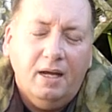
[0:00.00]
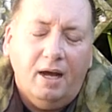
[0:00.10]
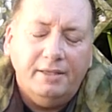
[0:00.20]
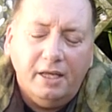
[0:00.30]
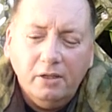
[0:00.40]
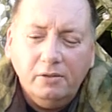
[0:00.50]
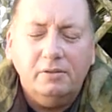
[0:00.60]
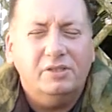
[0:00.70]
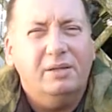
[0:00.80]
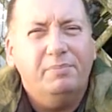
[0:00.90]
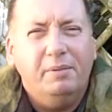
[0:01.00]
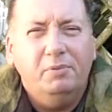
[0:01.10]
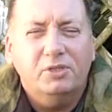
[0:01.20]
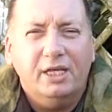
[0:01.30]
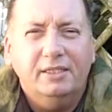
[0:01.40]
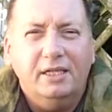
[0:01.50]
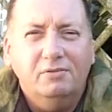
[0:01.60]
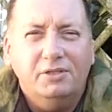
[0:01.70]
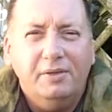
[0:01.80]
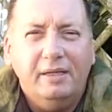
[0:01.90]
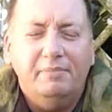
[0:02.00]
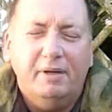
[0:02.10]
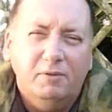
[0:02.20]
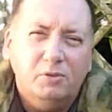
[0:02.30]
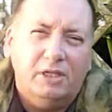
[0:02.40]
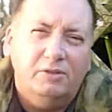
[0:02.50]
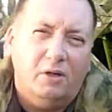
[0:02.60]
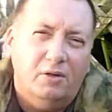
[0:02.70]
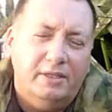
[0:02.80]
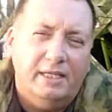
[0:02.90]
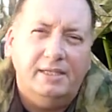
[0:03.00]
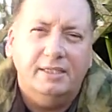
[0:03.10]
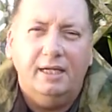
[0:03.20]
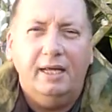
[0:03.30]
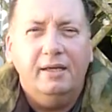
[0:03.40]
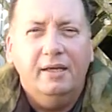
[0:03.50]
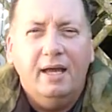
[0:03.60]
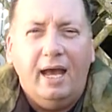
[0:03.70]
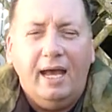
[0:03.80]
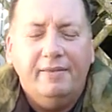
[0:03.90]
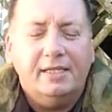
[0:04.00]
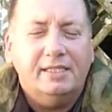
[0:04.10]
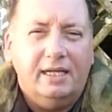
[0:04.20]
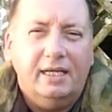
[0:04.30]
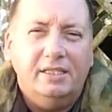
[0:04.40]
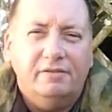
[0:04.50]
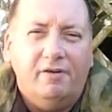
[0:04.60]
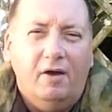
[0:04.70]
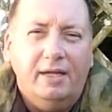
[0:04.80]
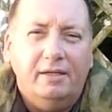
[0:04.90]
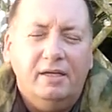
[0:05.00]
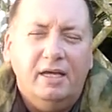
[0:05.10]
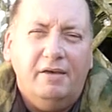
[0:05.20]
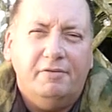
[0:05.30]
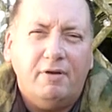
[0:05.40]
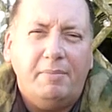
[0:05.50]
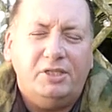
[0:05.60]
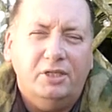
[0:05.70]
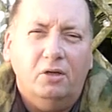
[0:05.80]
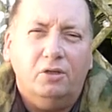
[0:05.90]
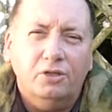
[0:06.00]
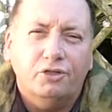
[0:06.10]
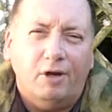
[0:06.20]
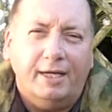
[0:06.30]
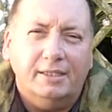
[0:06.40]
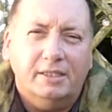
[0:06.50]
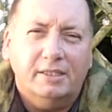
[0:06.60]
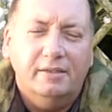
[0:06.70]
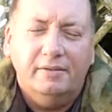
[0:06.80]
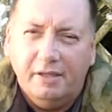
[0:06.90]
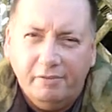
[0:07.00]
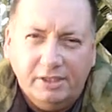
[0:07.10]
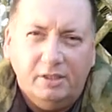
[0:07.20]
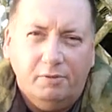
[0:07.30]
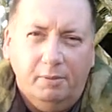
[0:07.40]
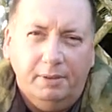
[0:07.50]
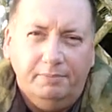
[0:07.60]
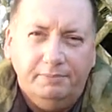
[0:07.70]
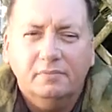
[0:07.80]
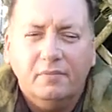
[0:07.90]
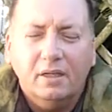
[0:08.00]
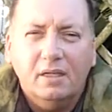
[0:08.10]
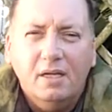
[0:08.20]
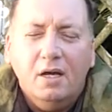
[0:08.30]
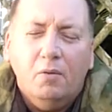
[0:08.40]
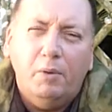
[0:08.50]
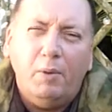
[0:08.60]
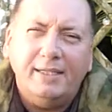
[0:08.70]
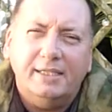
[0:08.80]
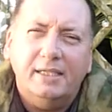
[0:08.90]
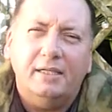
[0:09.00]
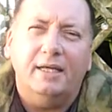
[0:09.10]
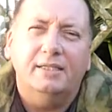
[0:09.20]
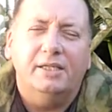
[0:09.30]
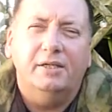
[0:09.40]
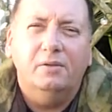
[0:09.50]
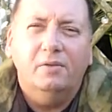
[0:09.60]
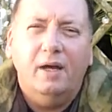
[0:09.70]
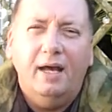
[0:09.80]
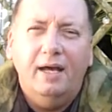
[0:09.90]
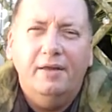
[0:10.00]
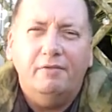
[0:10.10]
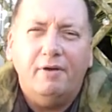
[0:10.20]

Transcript: I know some people say don't do it, but I've also gone on the internet and they said it is fine. If the rabbits have got good traits, there isn't a problem. We waited until the